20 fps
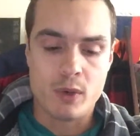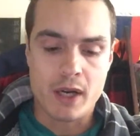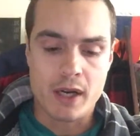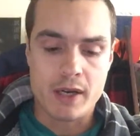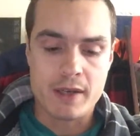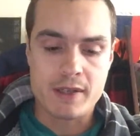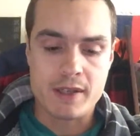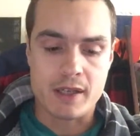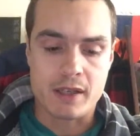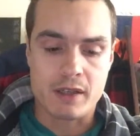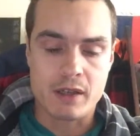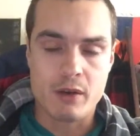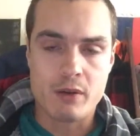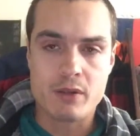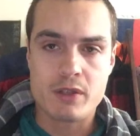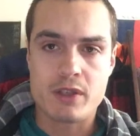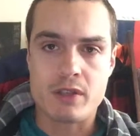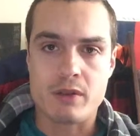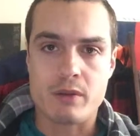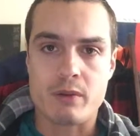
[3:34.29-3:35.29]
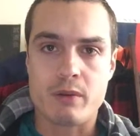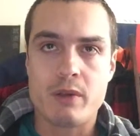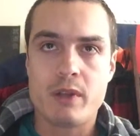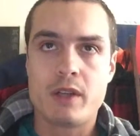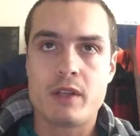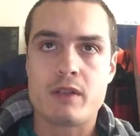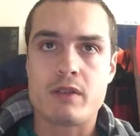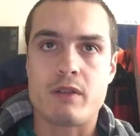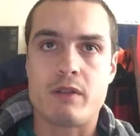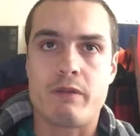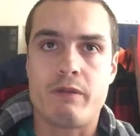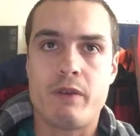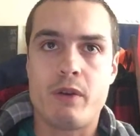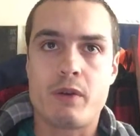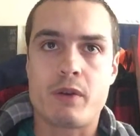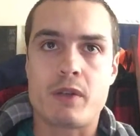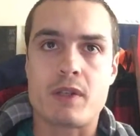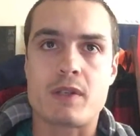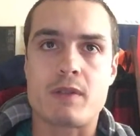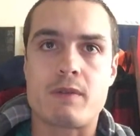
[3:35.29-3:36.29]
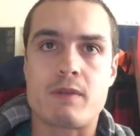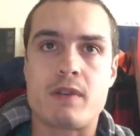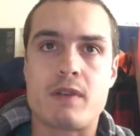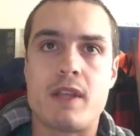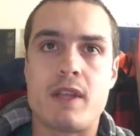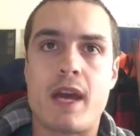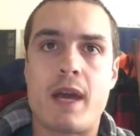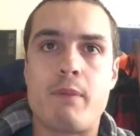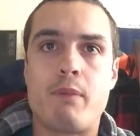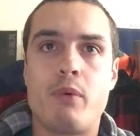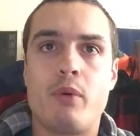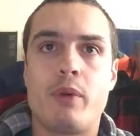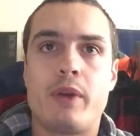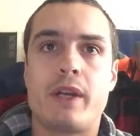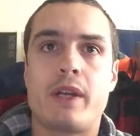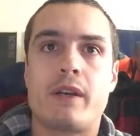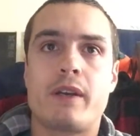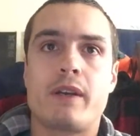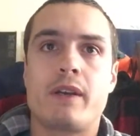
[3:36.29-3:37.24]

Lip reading: does it go to focus to that point?